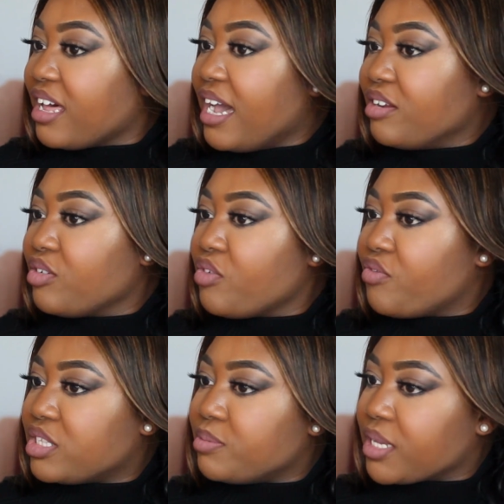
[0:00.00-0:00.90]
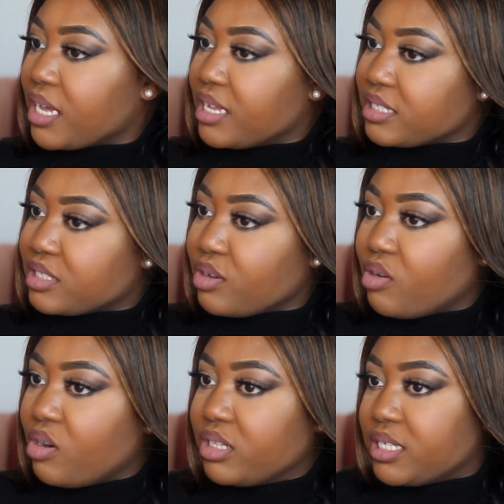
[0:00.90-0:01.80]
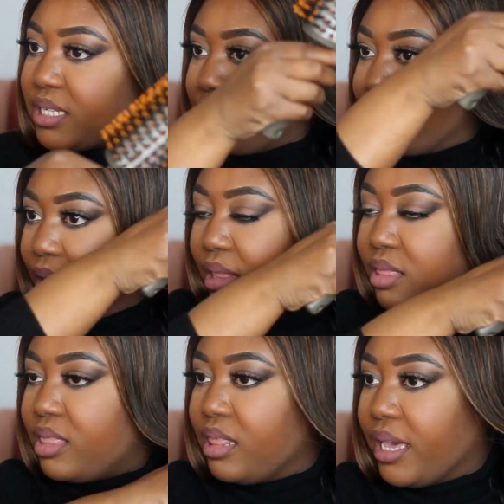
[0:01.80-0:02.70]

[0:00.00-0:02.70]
I don't know if it's because it's all the same length.